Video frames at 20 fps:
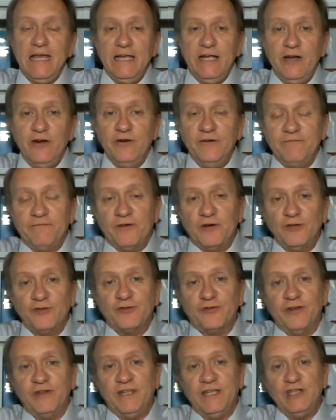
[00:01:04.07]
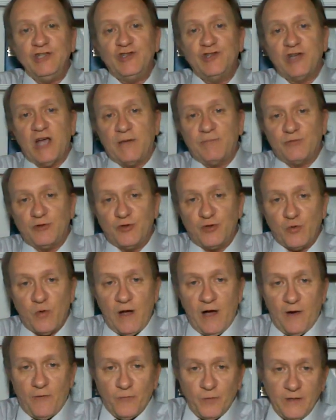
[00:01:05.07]
Here in 1 Corinthians chapter
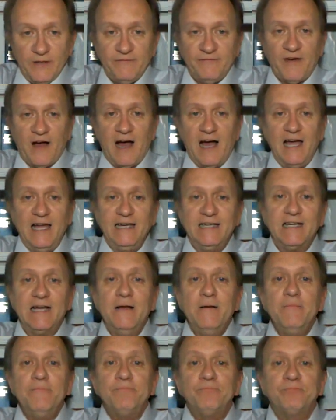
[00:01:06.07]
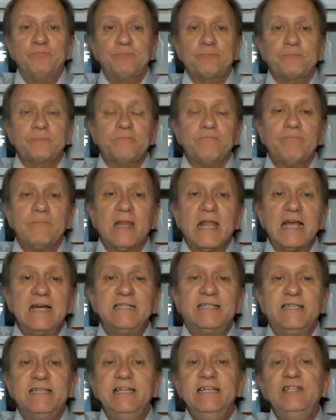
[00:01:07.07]
12, we find
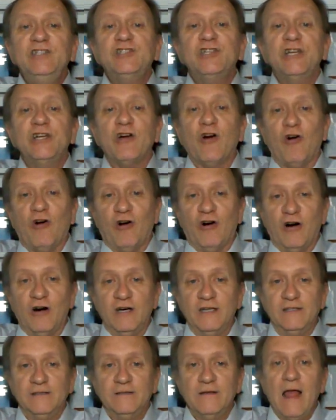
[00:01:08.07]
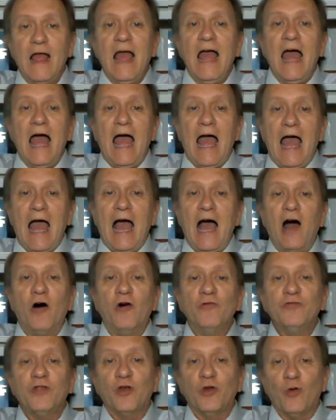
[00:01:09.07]
teaching on
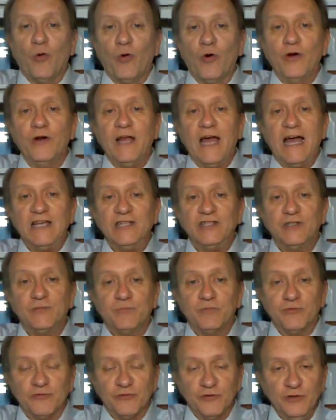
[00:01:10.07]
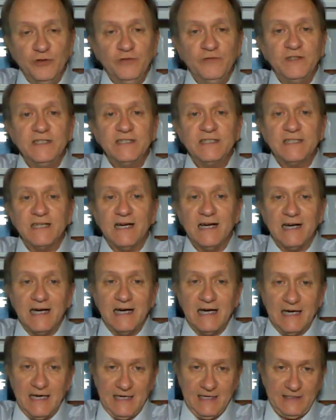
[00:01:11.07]
how the Lord has proven to
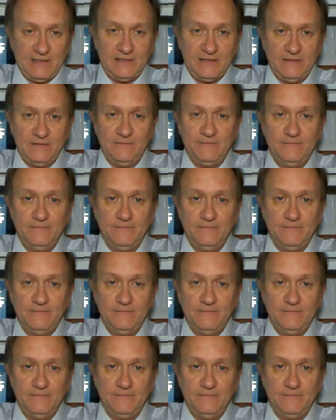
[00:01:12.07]
us